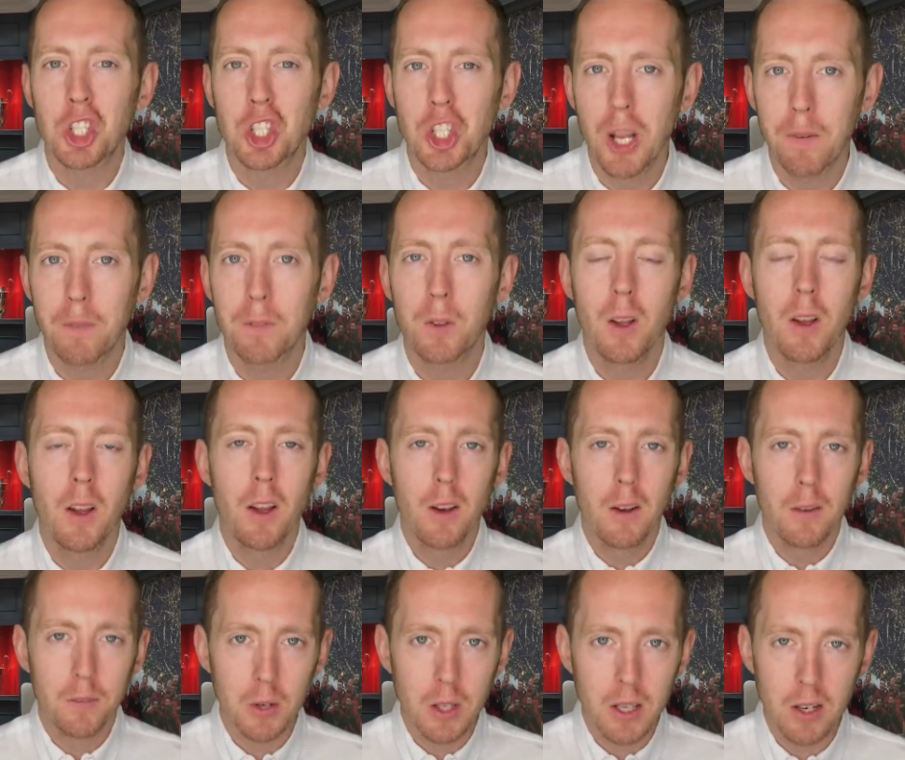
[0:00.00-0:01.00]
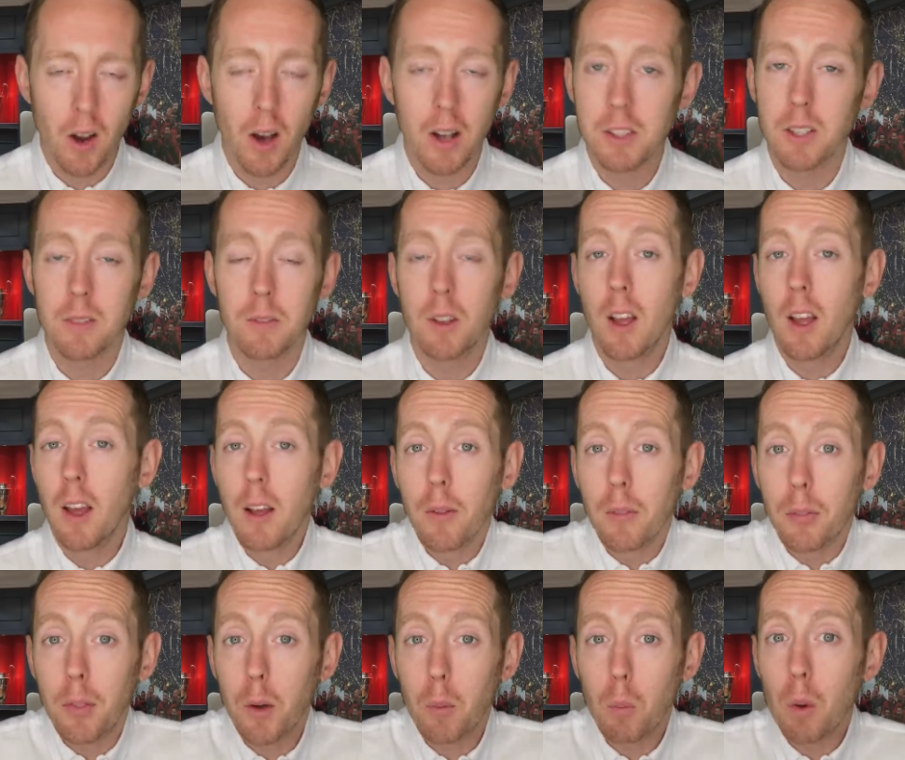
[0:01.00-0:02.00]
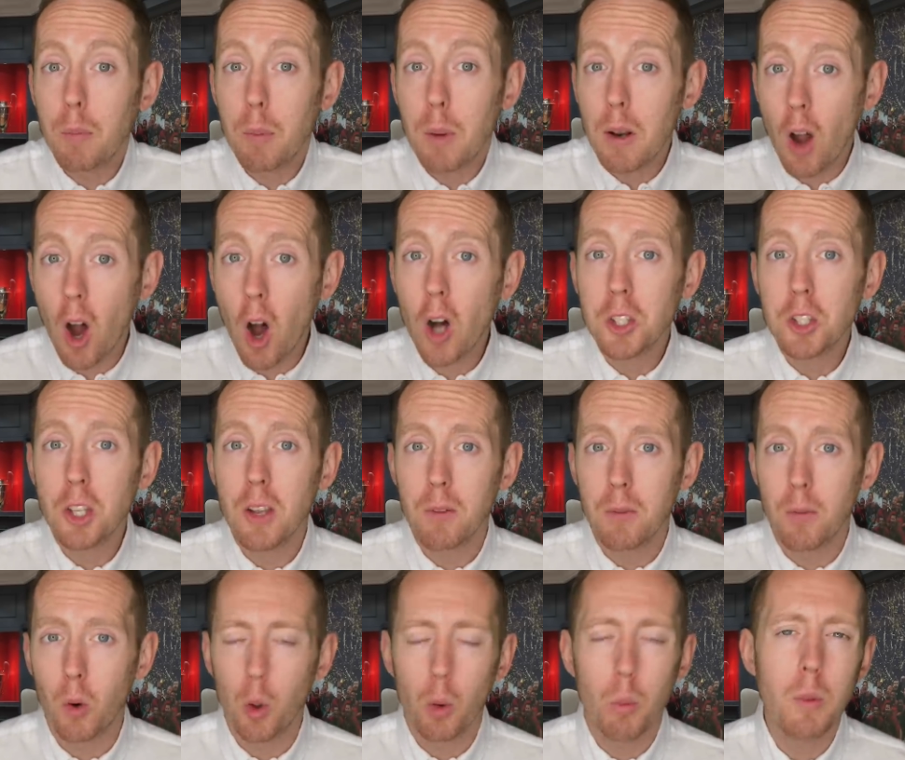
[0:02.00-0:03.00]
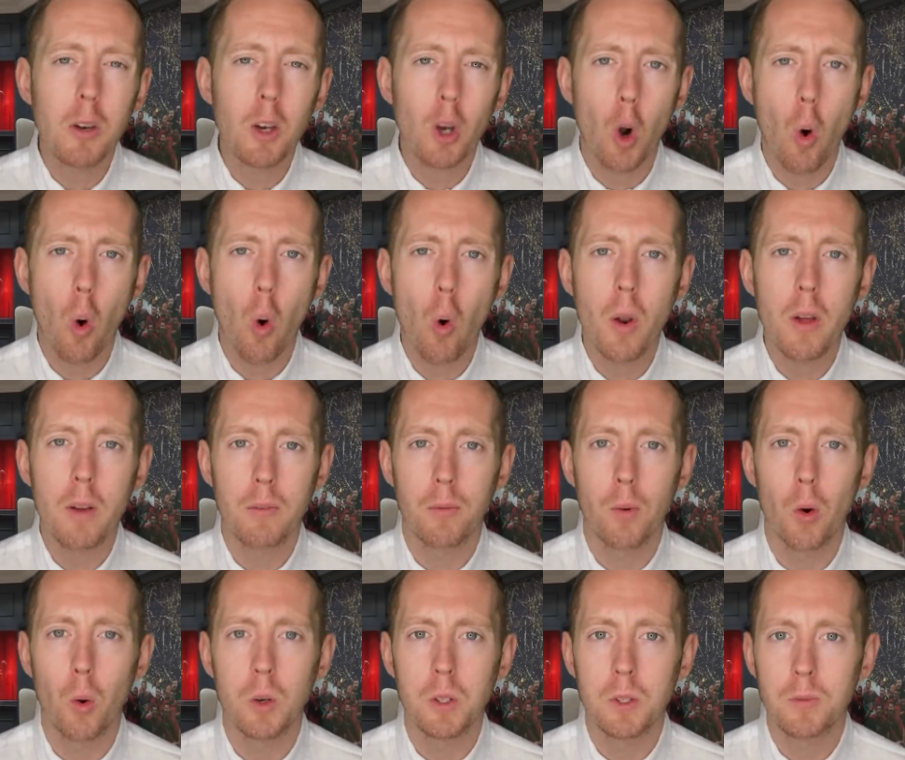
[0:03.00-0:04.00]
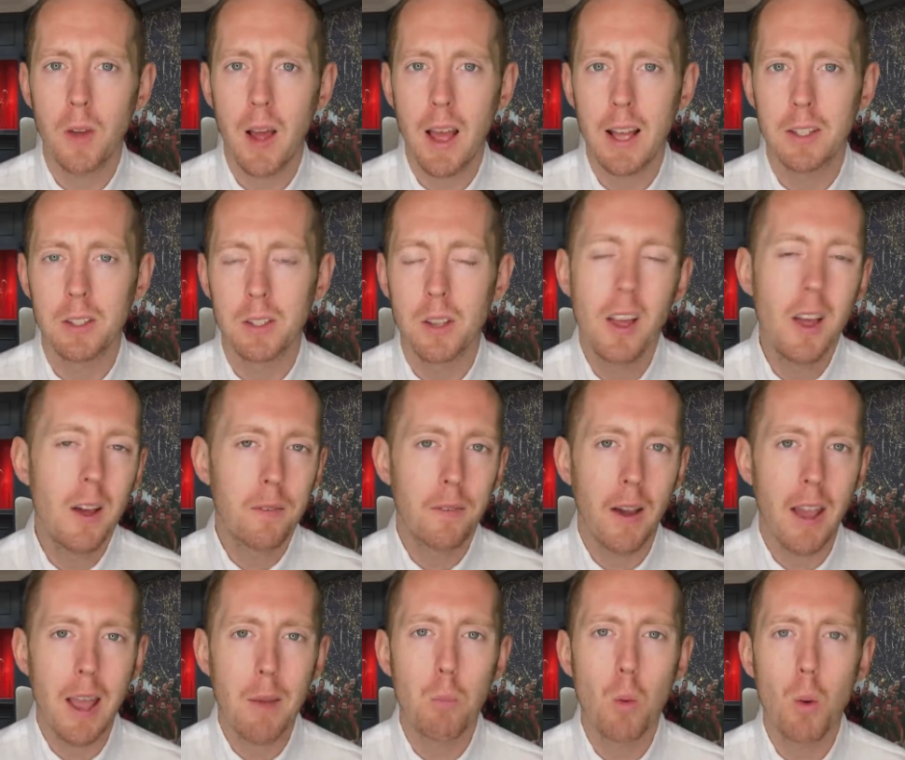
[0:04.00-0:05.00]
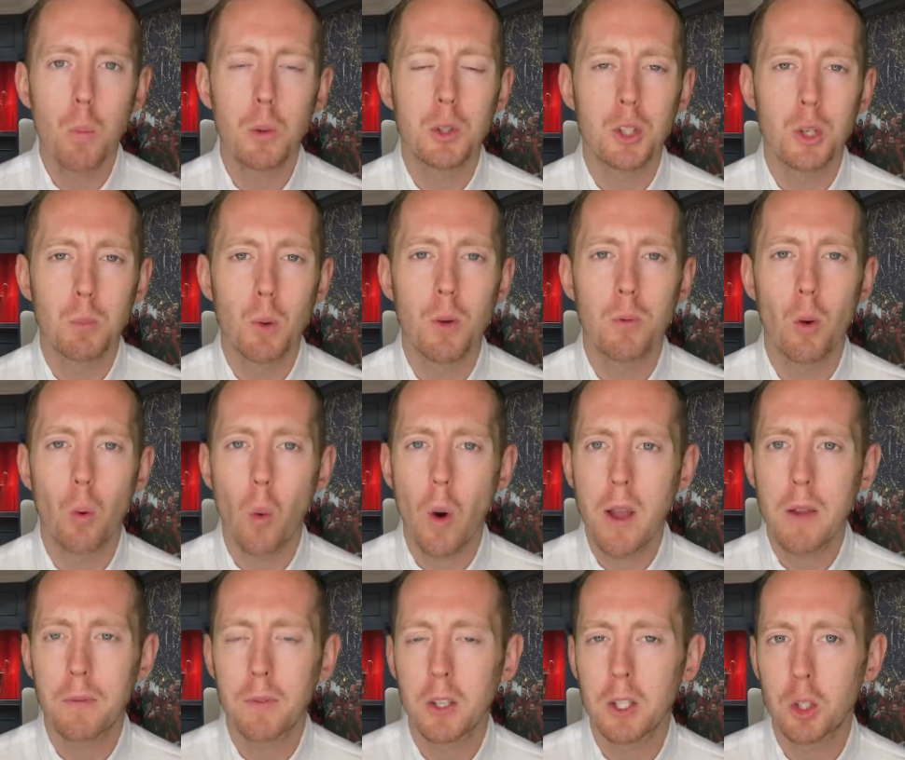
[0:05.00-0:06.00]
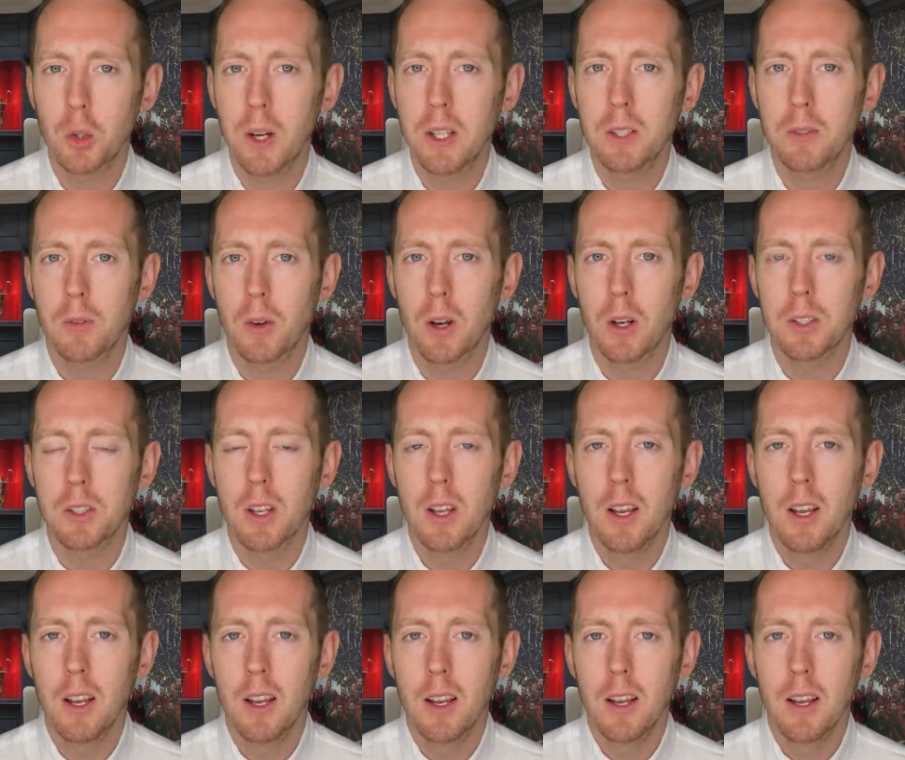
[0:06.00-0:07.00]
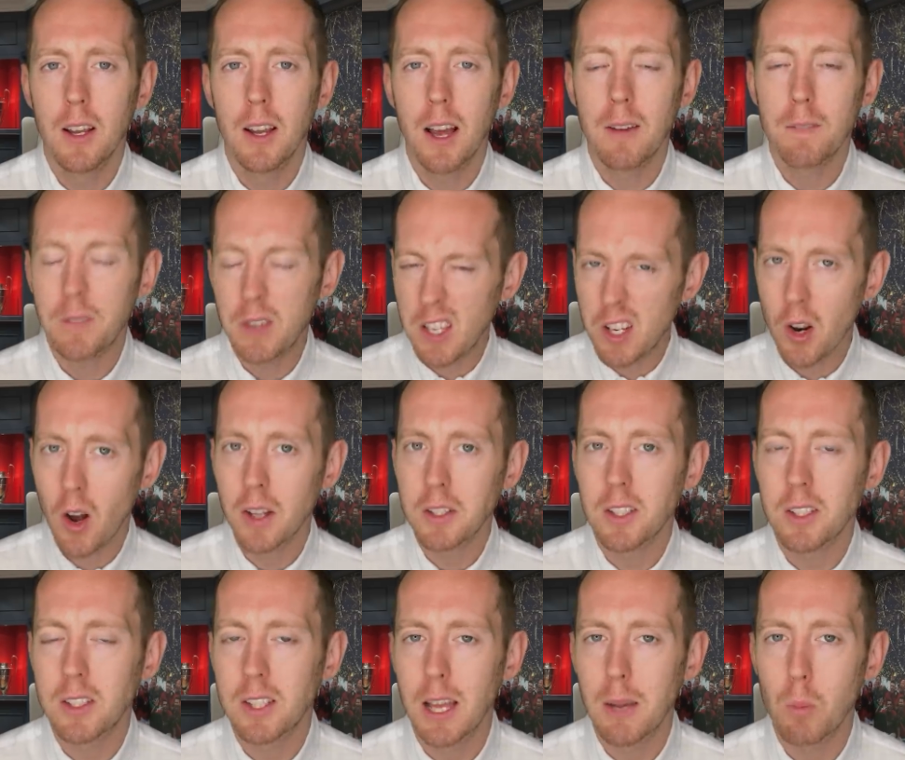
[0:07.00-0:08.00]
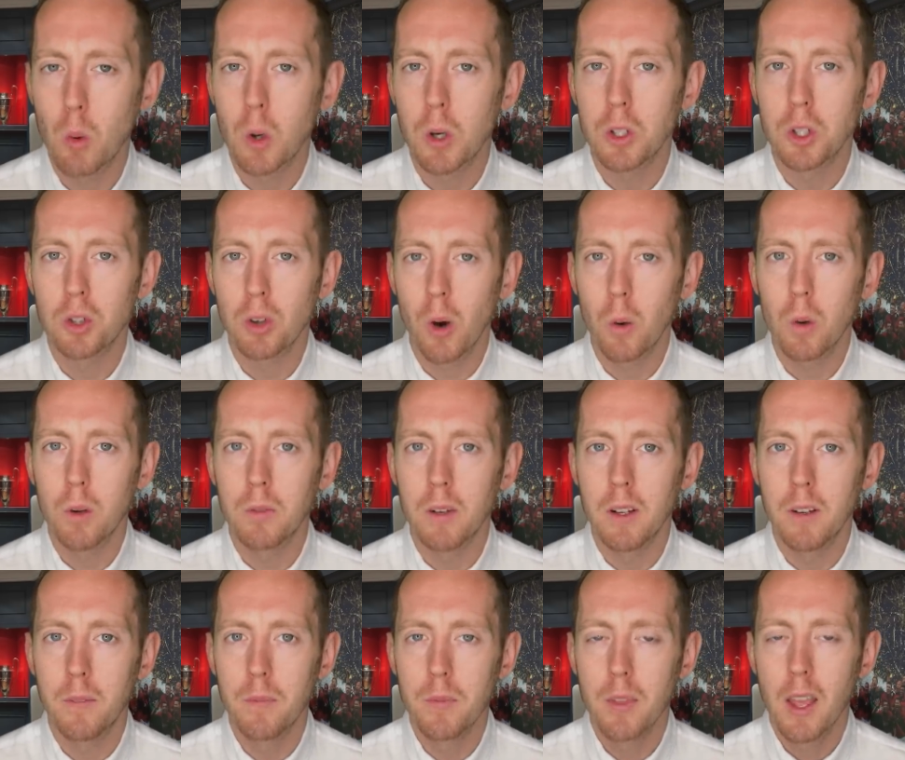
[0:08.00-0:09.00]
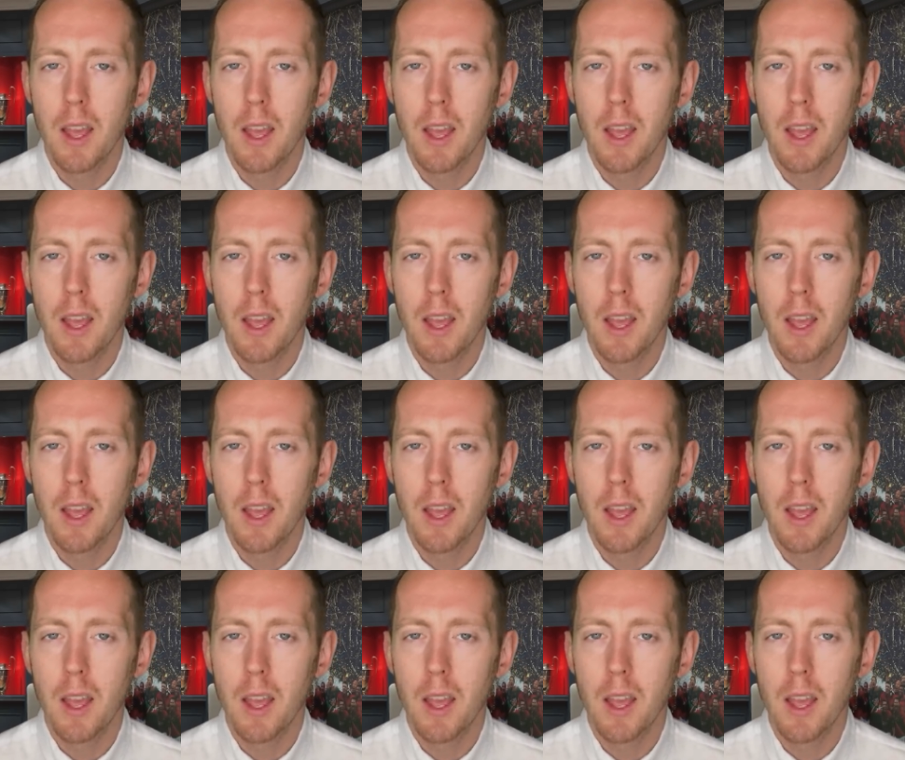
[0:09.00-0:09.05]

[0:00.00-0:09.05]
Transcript: shift for United that we've been asking for, that we've been calling for as fans, for Ed Woodward to move away from the transfers and for United to take more control of it.